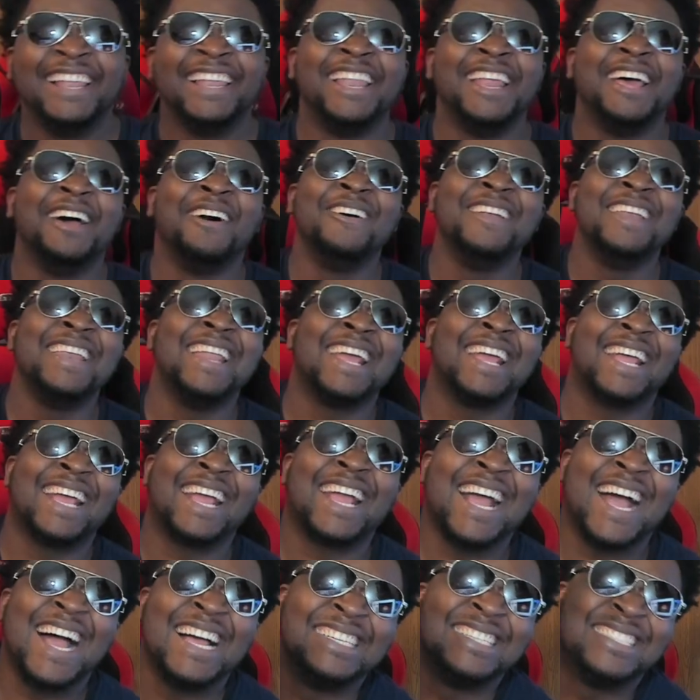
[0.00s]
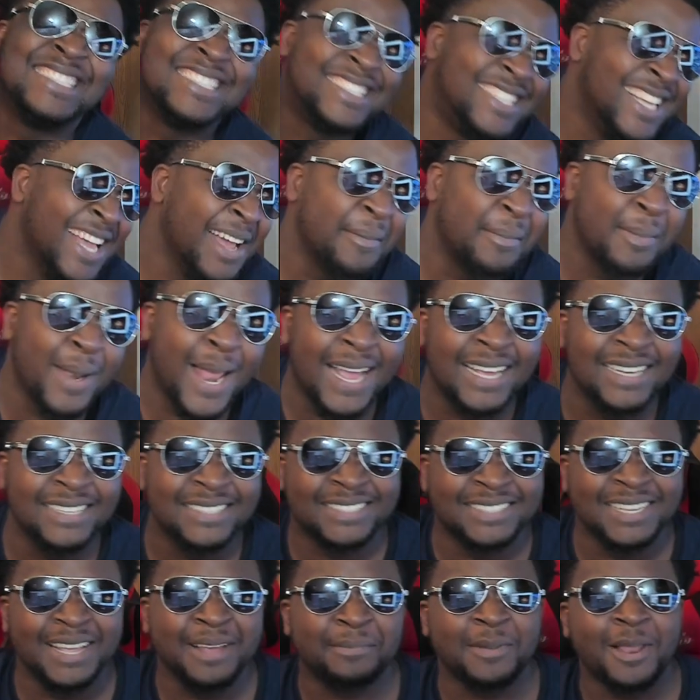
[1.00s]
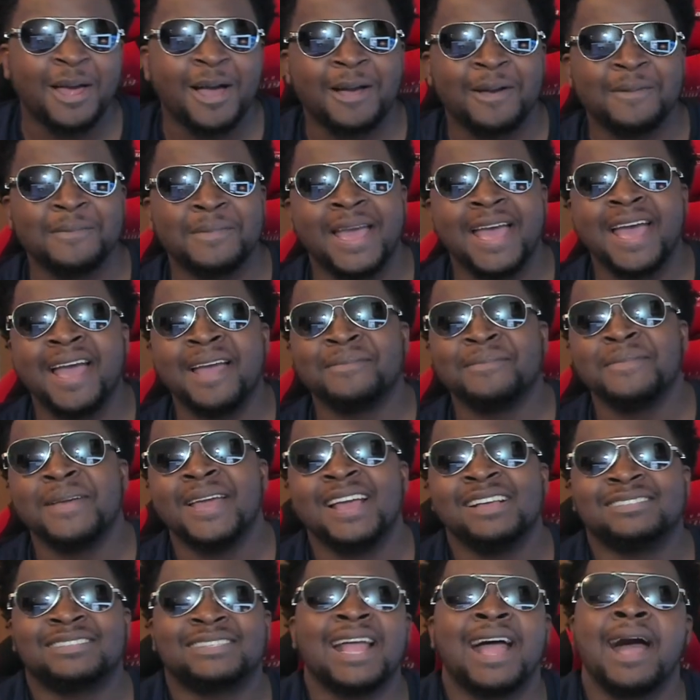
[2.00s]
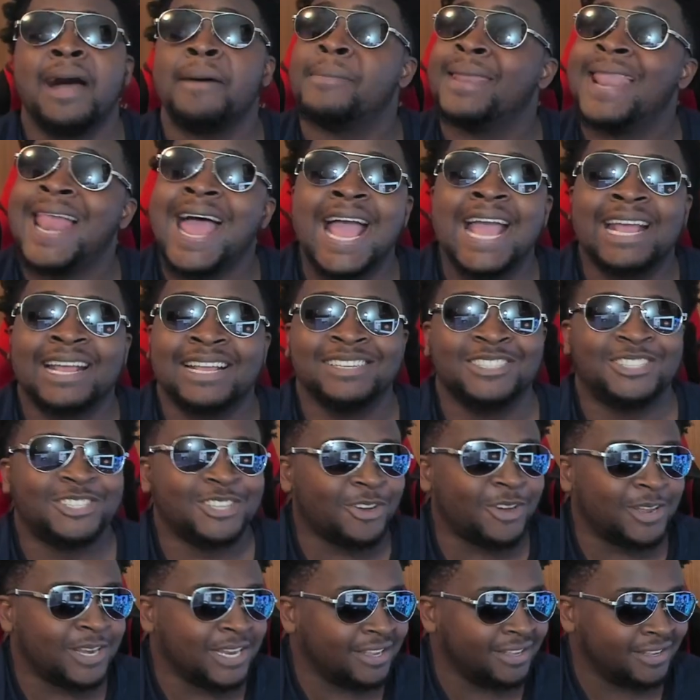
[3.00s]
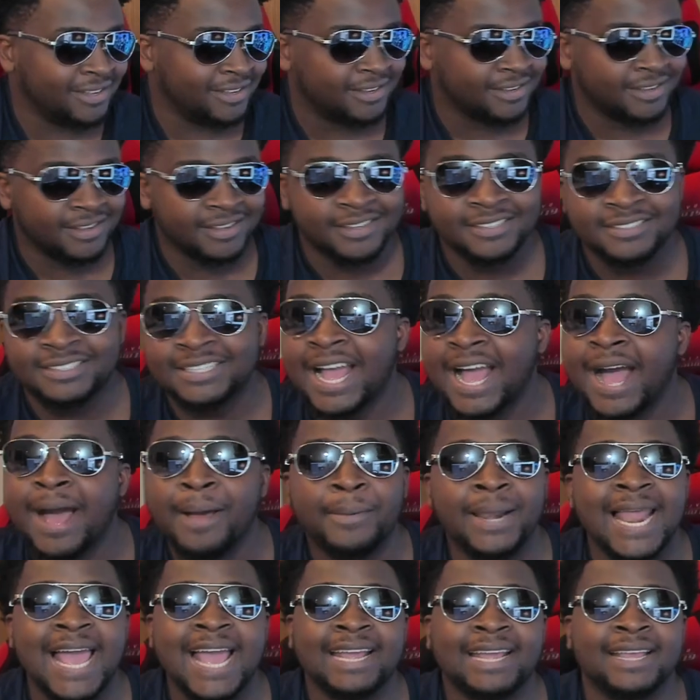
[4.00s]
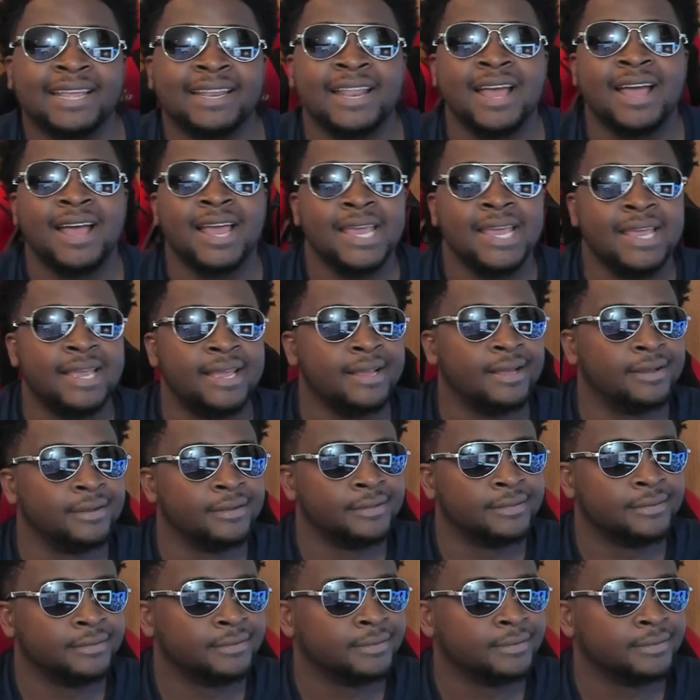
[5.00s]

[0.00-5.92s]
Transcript: Little nigga got zipped like a Ziploc bag, man. Stop lacking, shorty. Stop lacking out here.